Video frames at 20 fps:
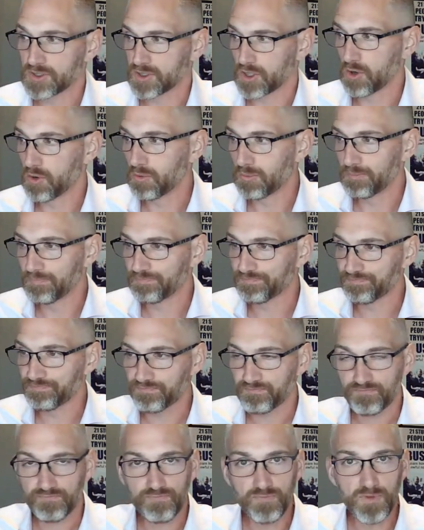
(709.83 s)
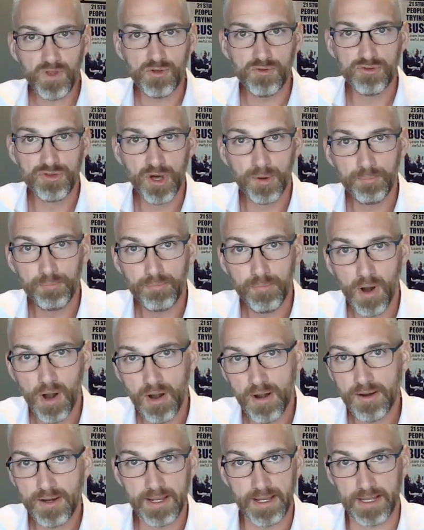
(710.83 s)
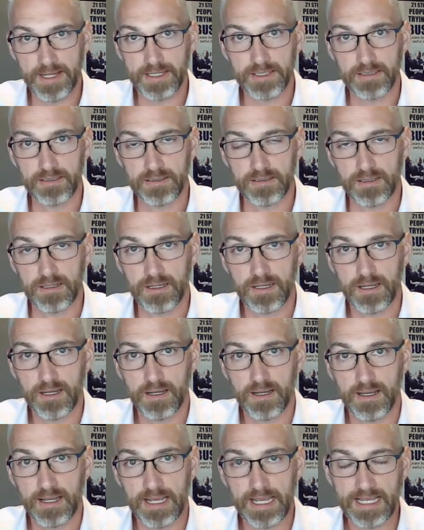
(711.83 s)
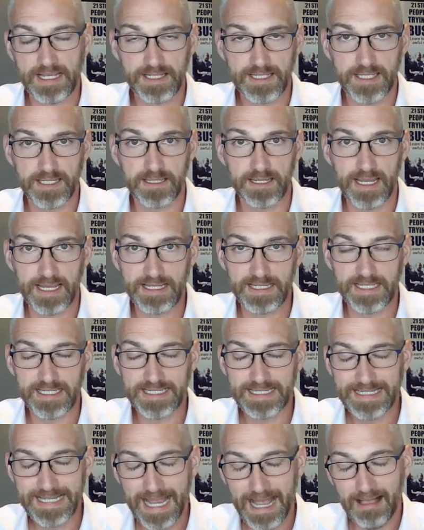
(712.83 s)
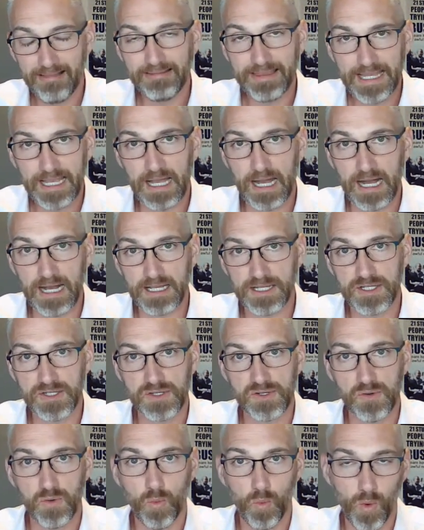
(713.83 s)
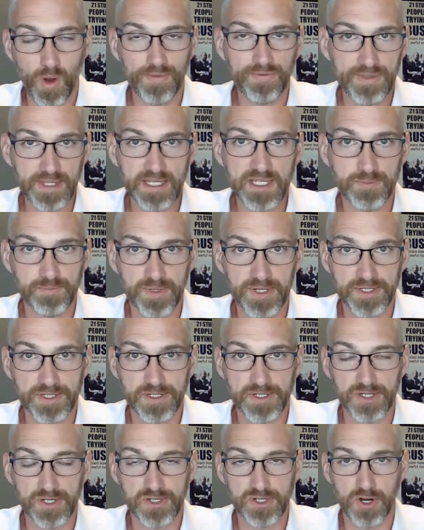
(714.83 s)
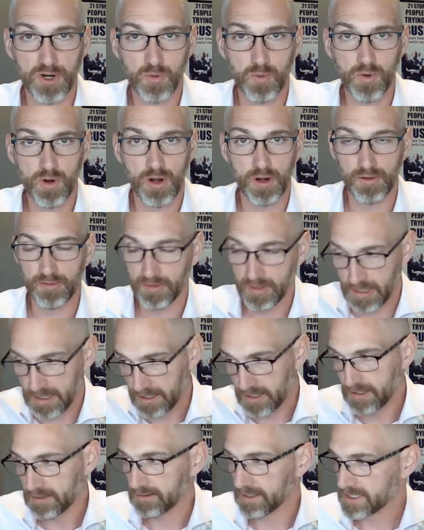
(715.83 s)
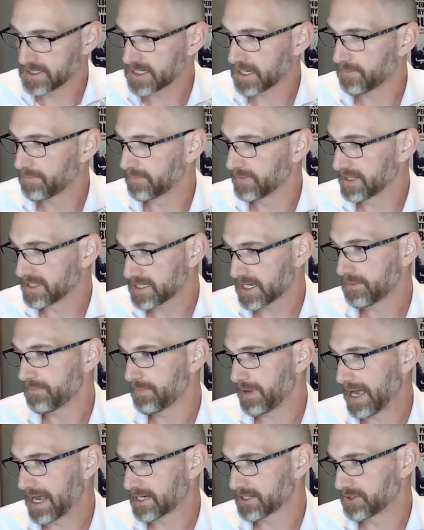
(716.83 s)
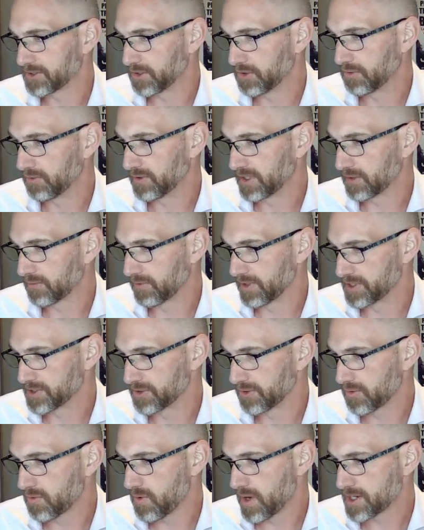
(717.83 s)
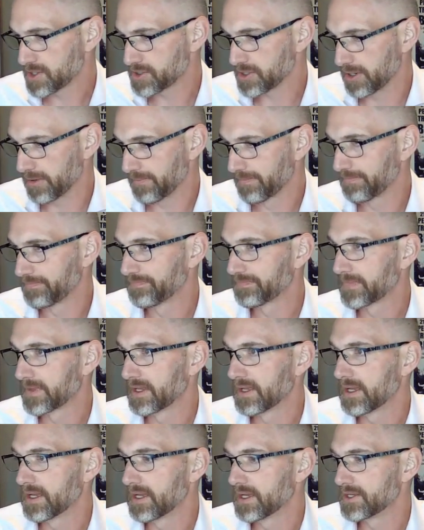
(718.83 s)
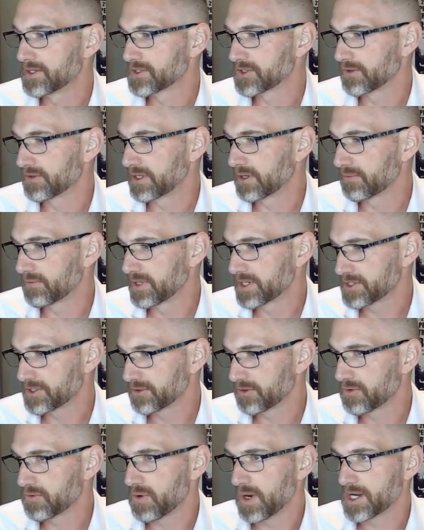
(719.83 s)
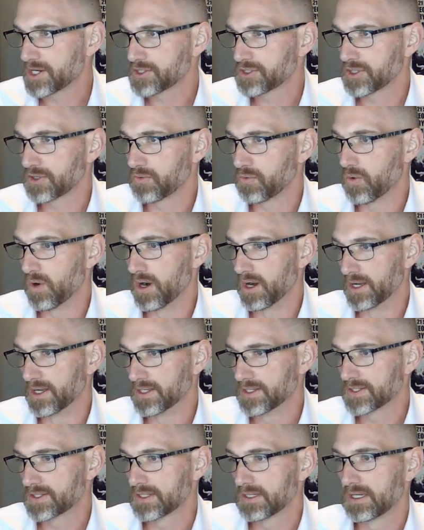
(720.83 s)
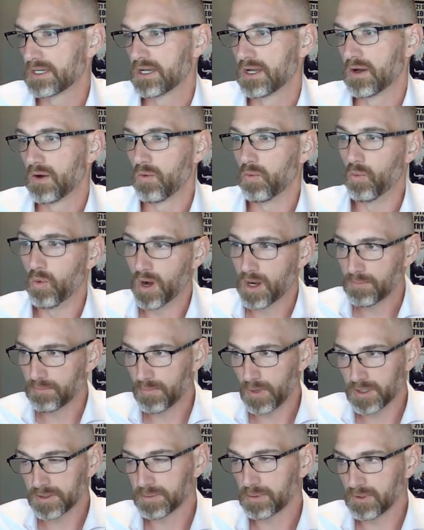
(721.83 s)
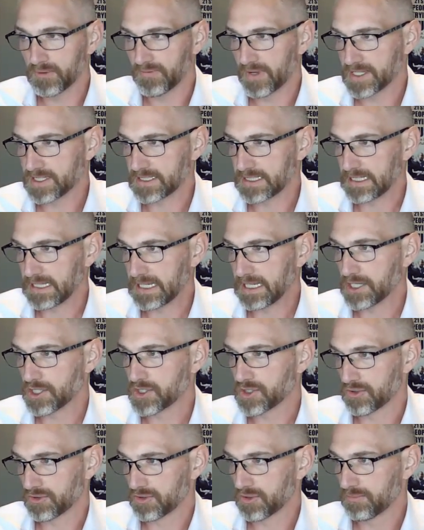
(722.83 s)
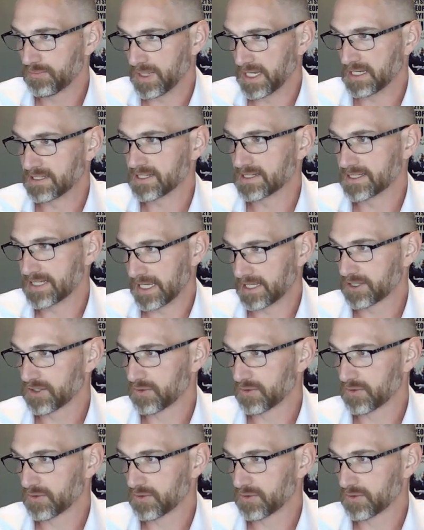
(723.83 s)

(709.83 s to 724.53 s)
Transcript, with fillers: So the market is is telling us what these businesses are worth. Let's get let's get back to the original question. So the original question was what multiple of SDE should there be to